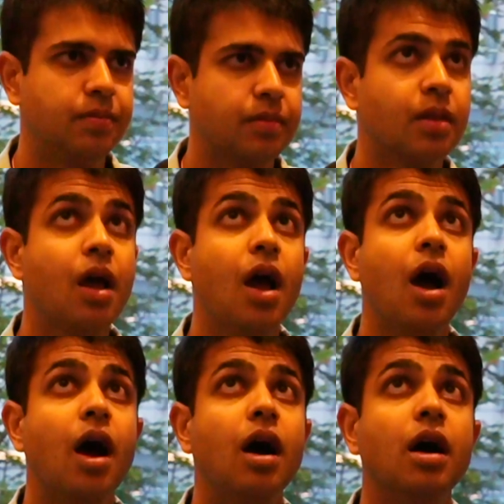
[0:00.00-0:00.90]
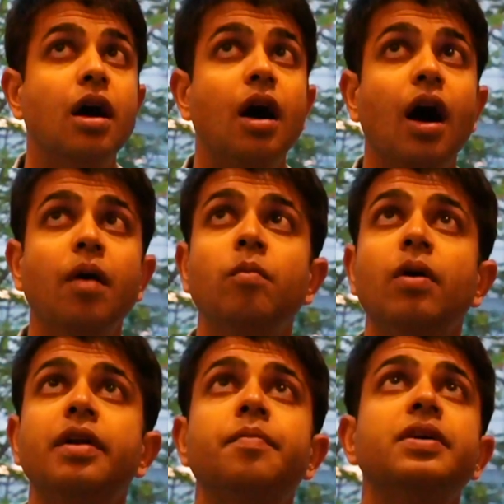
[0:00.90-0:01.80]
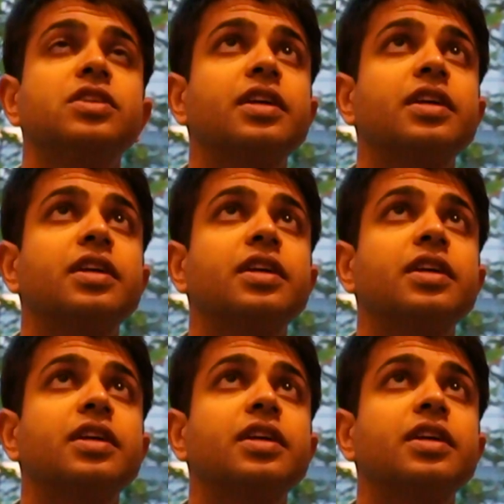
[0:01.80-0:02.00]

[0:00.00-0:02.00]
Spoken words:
It depends.